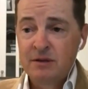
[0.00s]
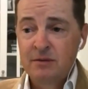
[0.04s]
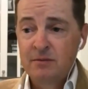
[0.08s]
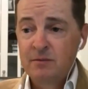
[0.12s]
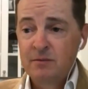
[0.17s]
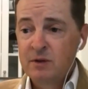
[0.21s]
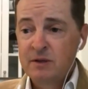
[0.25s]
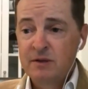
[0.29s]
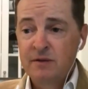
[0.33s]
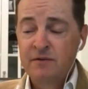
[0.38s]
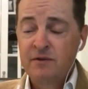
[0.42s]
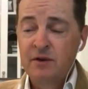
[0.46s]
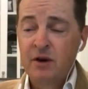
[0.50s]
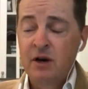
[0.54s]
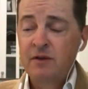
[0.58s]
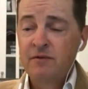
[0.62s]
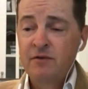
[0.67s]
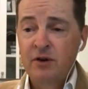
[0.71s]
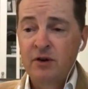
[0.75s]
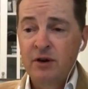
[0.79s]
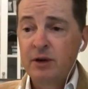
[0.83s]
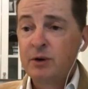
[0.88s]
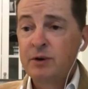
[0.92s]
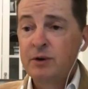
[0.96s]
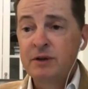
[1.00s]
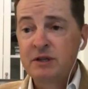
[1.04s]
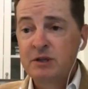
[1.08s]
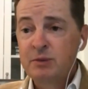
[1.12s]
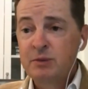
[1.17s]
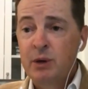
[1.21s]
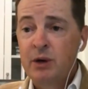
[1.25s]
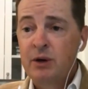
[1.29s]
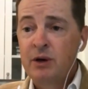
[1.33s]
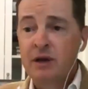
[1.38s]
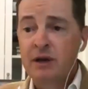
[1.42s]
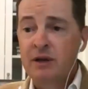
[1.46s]
It was a very, very good
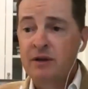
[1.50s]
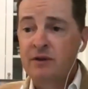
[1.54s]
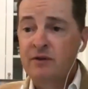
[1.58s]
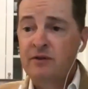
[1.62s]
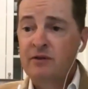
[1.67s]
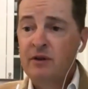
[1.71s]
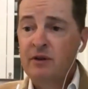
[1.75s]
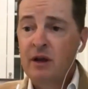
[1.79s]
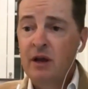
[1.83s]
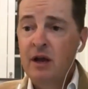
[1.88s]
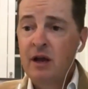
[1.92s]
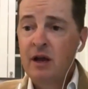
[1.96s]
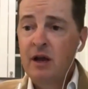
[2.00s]
experience.